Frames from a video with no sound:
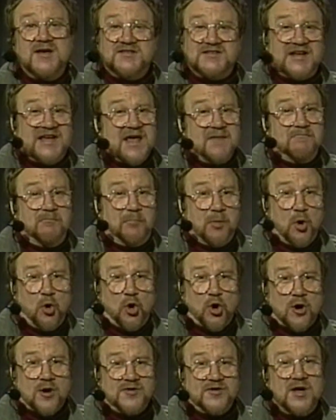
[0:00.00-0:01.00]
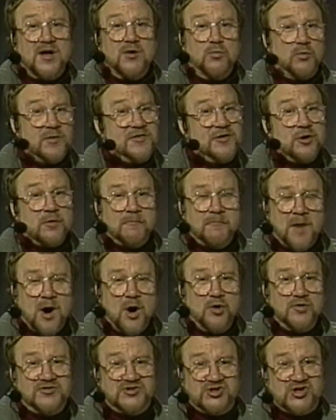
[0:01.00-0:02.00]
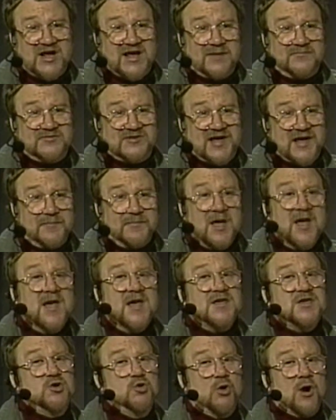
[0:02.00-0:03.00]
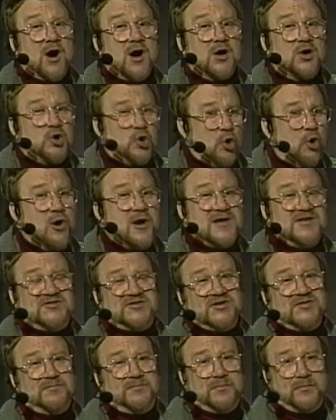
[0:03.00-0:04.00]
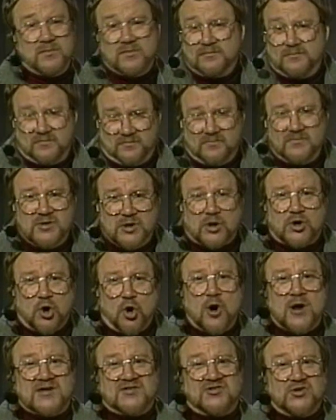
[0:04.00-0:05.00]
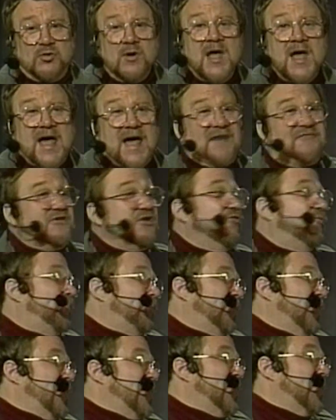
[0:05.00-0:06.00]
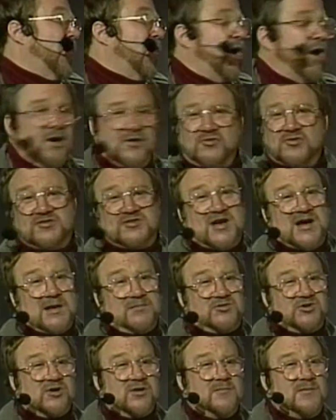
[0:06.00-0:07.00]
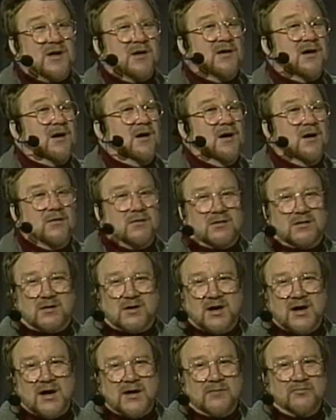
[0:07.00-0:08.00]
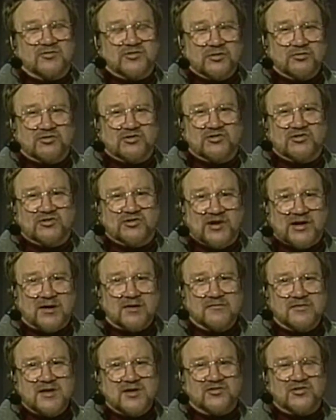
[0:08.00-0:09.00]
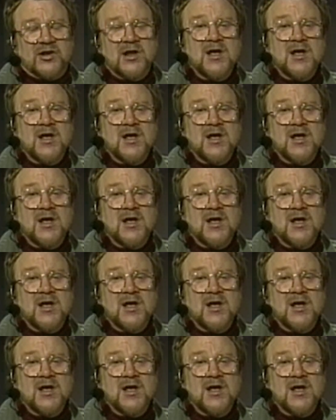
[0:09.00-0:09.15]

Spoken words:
to get bored with your Mode Jam tape. You're going to. After you've played it 100 times, you're going to be going, oh, God, I'm so sick of this.